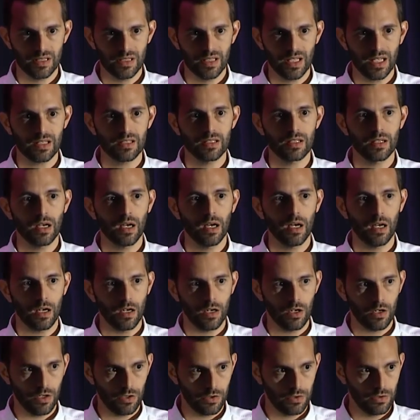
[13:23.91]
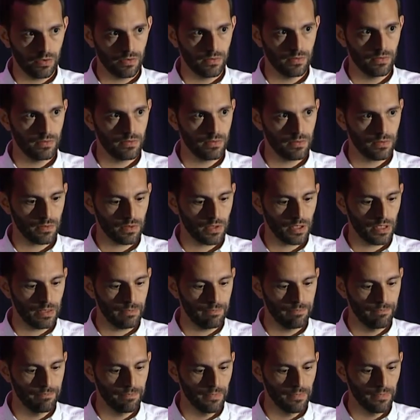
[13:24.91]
That's a lot, okay?